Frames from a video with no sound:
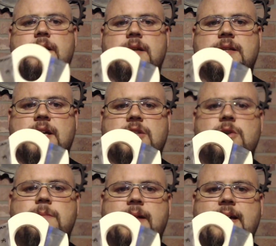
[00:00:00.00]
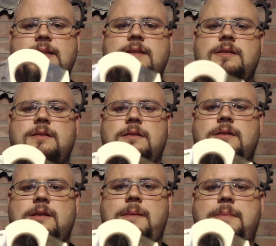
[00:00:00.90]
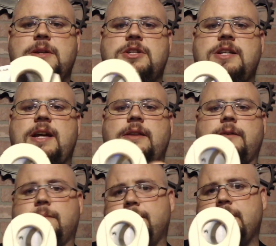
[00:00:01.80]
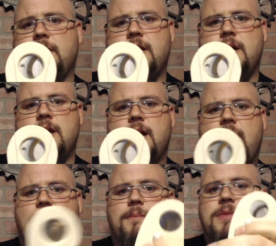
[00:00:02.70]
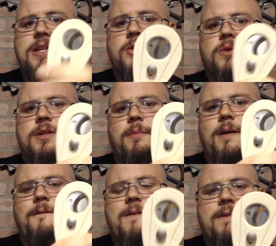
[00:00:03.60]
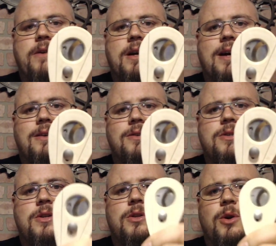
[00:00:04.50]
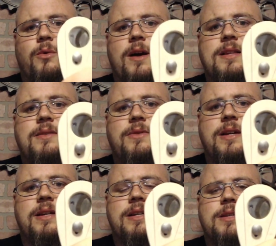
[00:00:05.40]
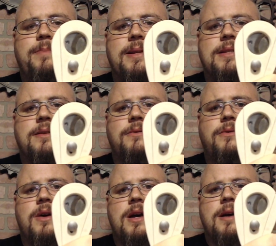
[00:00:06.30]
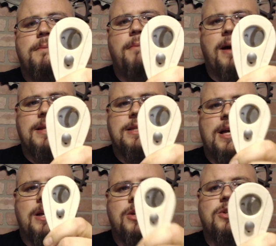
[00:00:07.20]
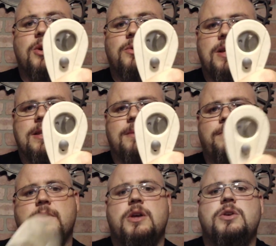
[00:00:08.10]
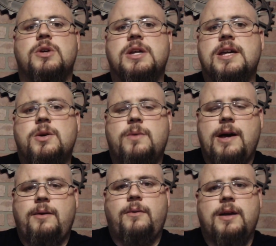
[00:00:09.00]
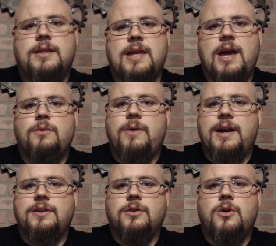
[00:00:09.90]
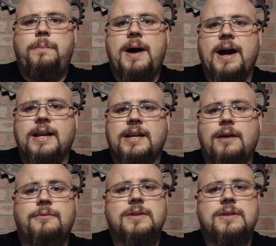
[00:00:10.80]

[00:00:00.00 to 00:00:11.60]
It's got two blades that pinch together. These are some of my favorite cutters. They're relatively inexpensive, but you don't need them. You can get away with a regular old pocket knife.